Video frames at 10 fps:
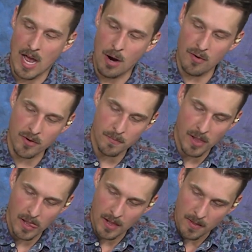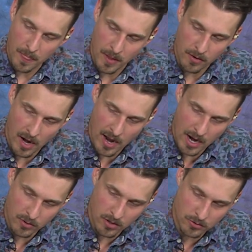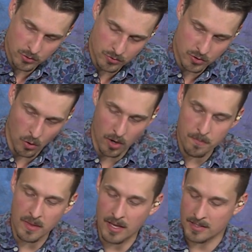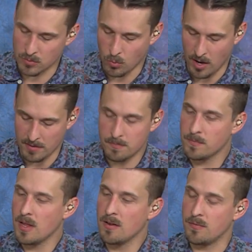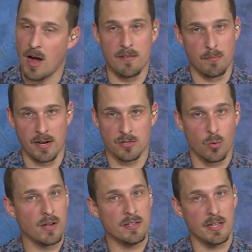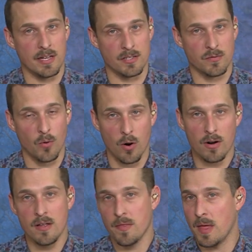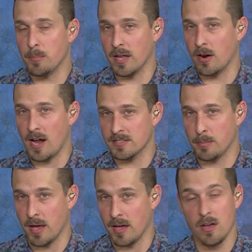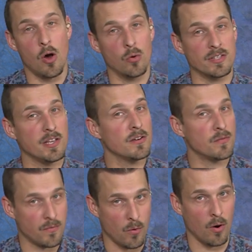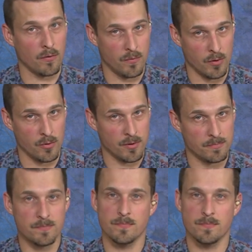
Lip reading: However, their agricultural score is 1. 5 minus 1 is 4. That player has to pay only 4 food.